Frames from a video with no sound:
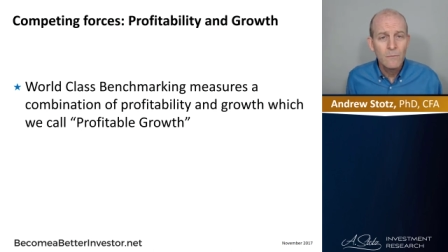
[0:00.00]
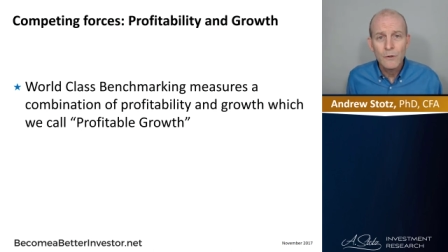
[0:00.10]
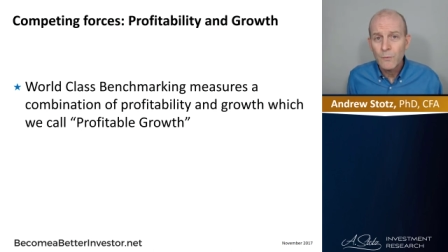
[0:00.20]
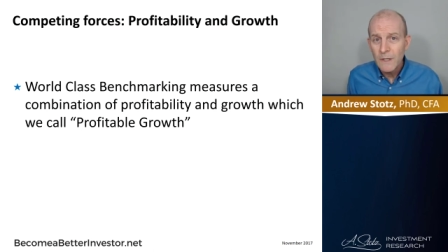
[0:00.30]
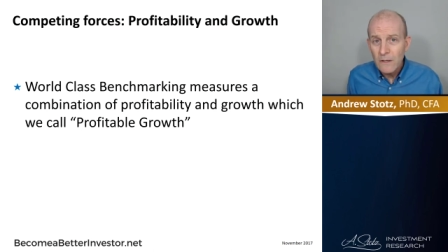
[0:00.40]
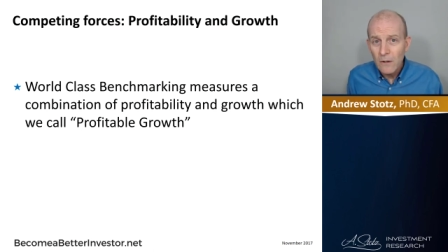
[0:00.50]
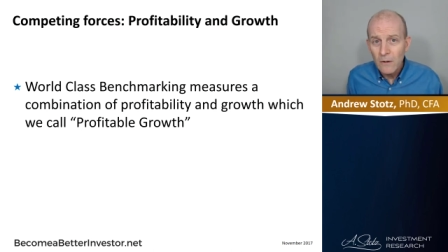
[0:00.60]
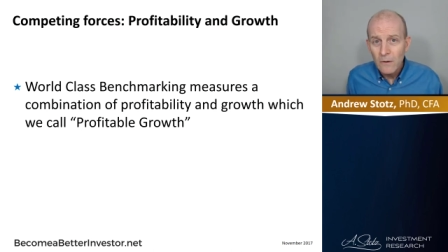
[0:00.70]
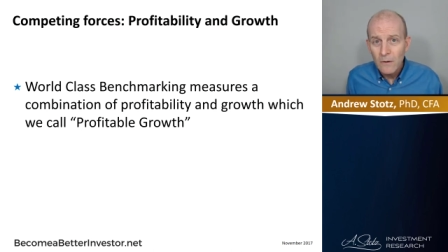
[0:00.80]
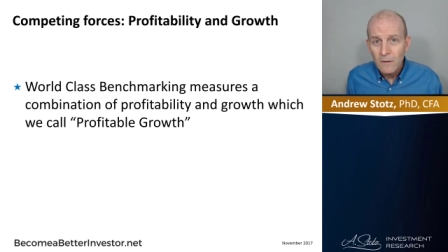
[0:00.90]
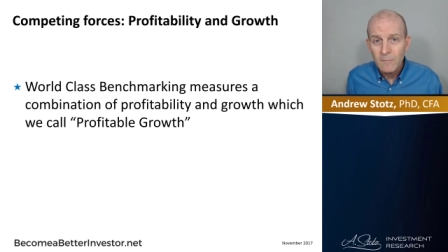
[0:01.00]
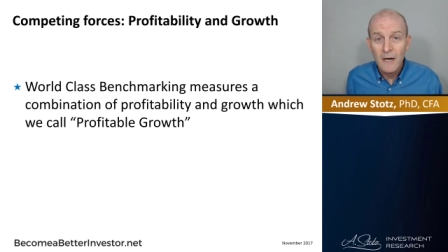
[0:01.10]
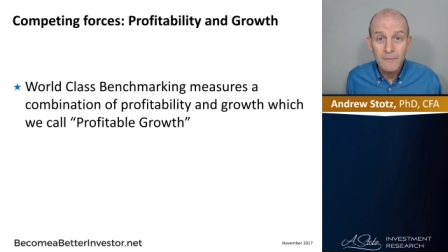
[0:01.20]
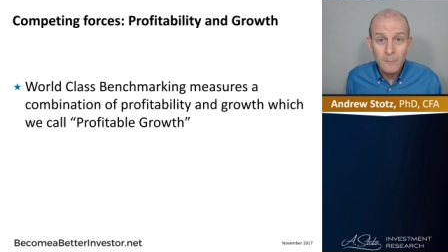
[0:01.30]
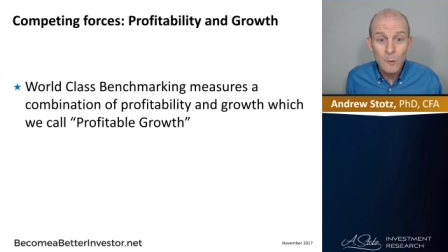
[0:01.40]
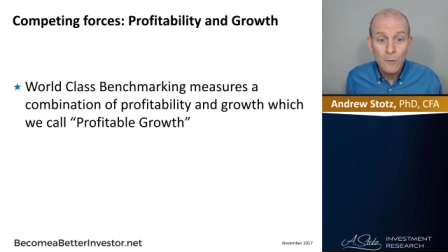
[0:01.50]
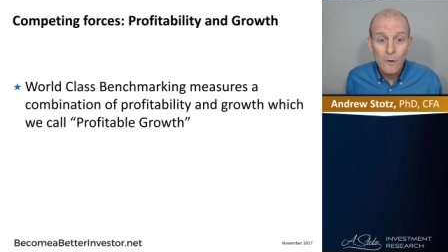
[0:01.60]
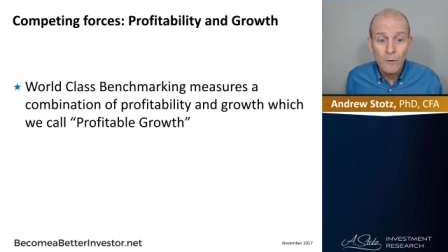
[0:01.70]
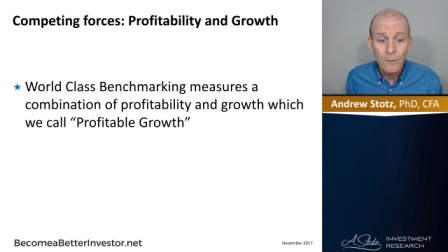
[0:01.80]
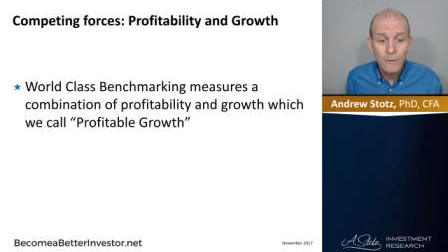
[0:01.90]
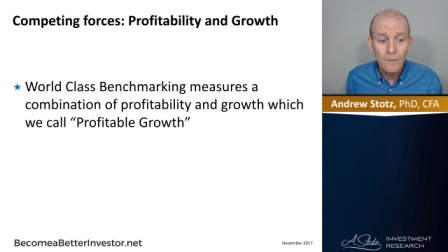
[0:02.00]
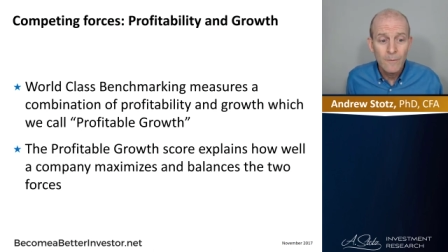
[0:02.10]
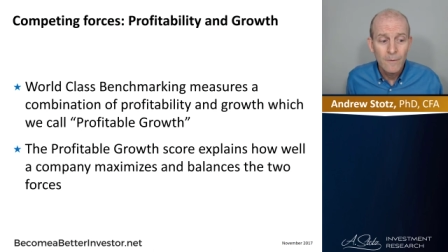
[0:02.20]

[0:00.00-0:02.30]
which we call profitable growth.